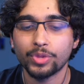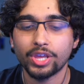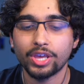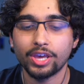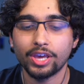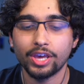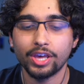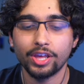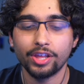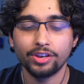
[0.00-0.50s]

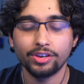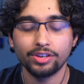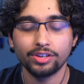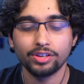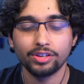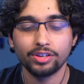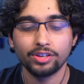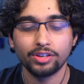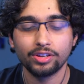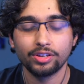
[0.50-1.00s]
And
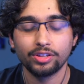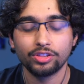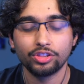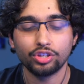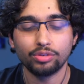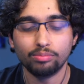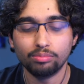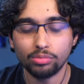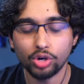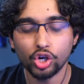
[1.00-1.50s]
the
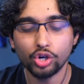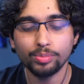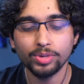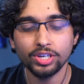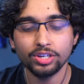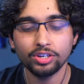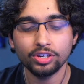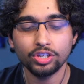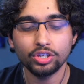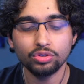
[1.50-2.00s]

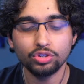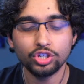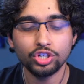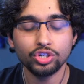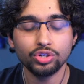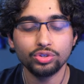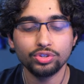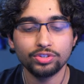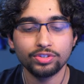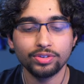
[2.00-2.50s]
moment you
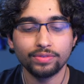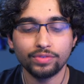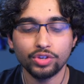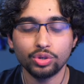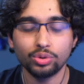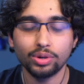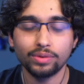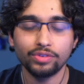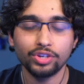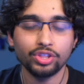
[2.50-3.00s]
choose to
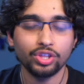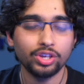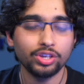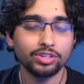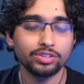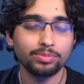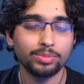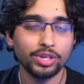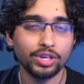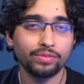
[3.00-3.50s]
view everything
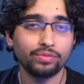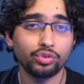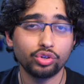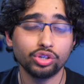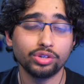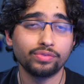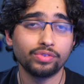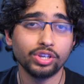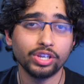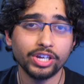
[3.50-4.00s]
as being full
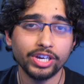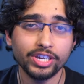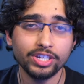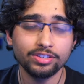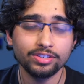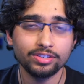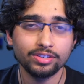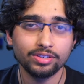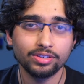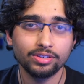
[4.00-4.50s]
of
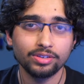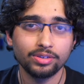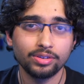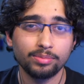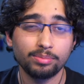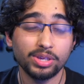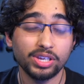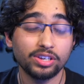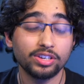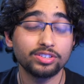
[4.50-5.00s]
light,
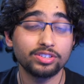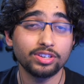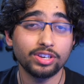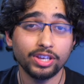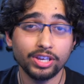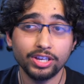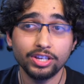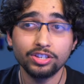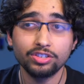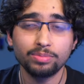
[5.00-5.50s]
because
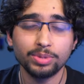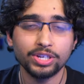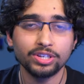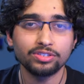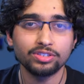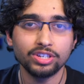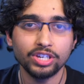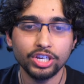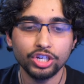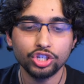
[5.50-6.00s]

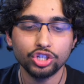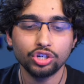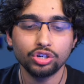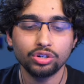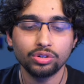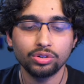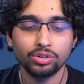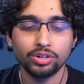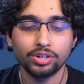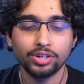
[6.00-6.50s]

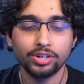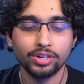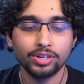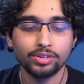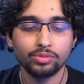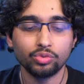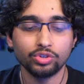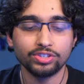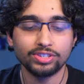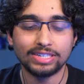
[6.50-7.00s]
nature
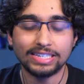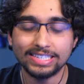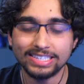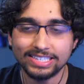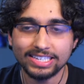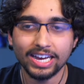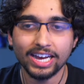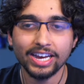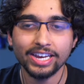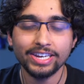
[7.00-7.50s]
was
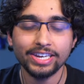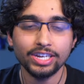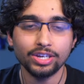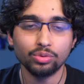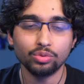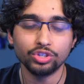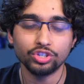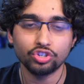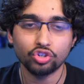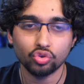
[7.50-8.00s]
designed, it
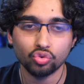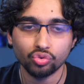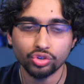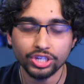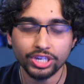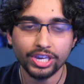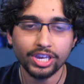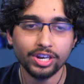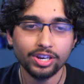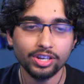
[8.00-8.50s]
was
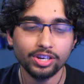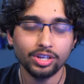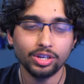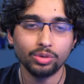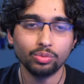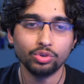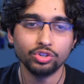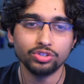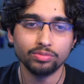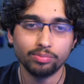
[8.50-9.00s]
created, it
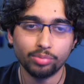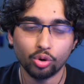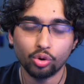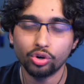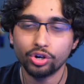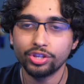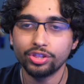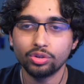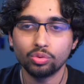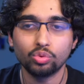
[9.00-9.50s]
was
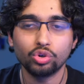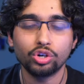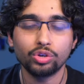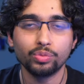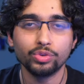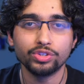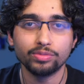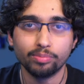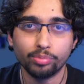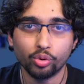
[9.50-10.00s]
born, the world
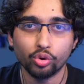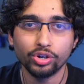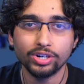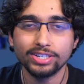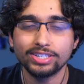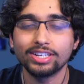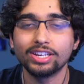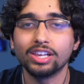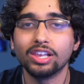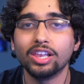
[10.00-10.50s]
was born
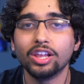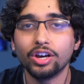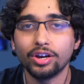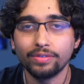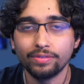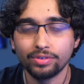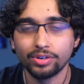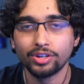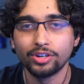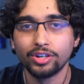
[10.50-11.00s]
to
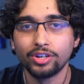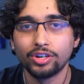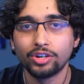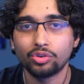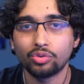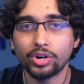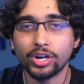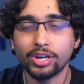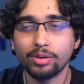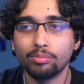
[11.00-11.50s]
love,
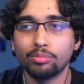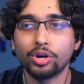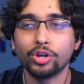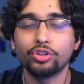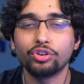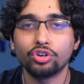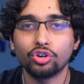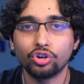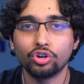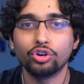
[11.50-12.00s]
right?
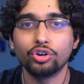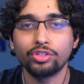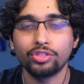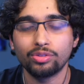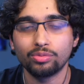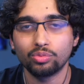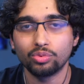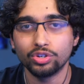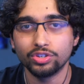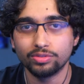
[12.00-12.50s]
Mother Earth
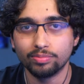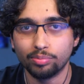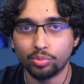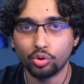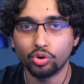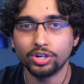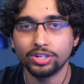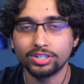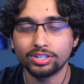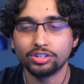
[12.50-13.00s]
was
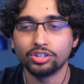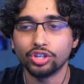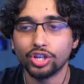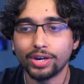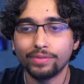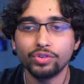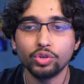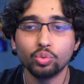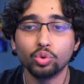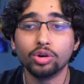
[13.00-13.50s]
born to
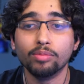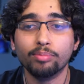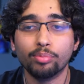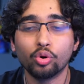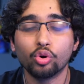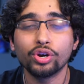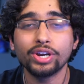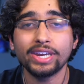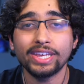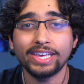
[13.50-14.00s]
love. You were
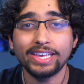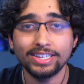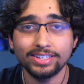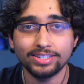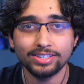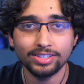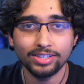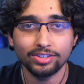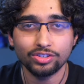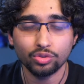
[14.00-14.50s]
born
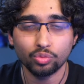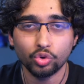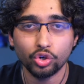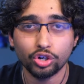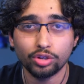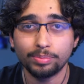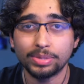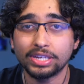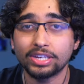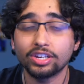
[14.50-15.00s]
into this
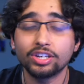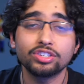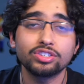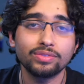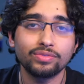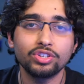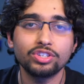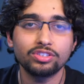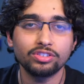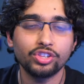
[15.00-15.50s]
world because
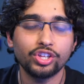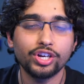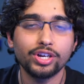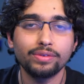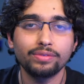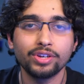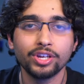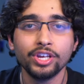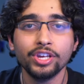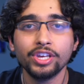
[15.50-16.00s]
of its
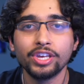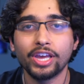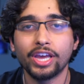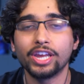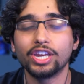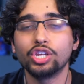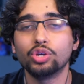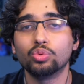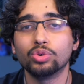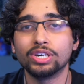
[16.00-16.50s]
love,
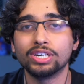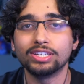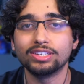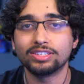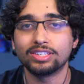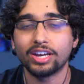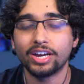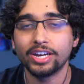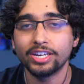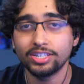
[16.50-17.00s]
and you were
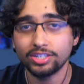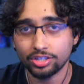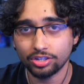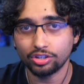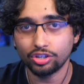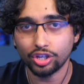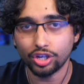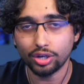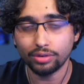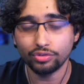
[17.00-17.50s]
designed to
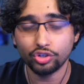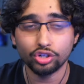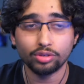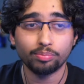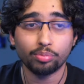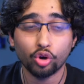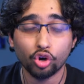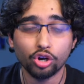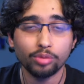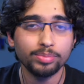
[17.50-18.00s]
love. Your
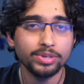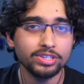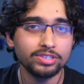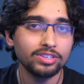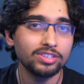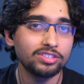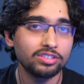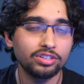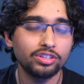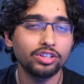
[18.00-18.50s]
purpose
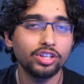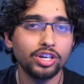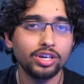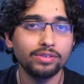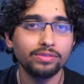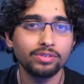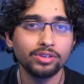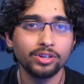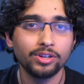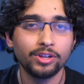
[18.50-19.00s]
is to
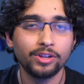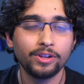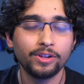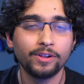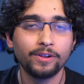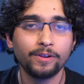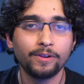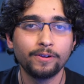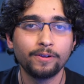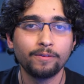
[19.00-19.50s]
love.
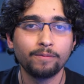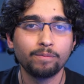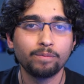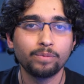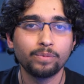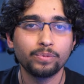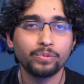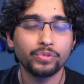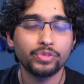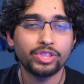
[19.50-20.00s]

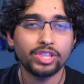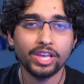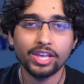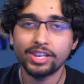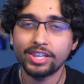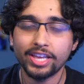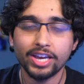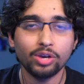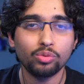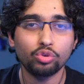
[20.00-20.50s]
Then
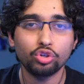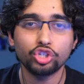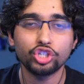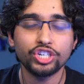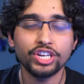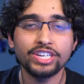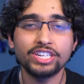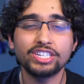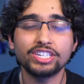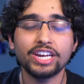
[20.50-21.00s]
that will
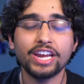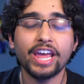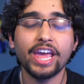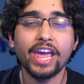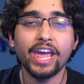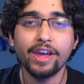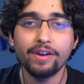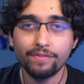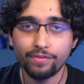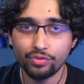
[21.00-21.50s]
change
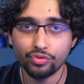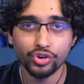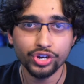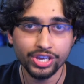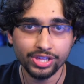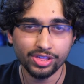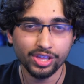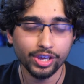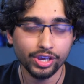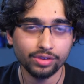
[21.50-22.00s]

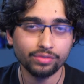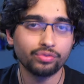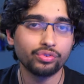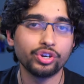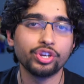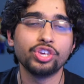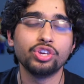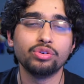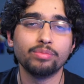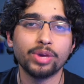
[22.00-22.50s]
everything for
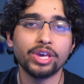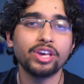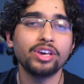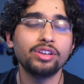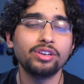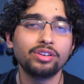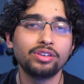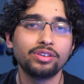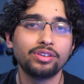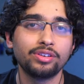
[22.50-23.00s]
you,
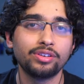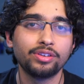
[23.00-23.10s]
man.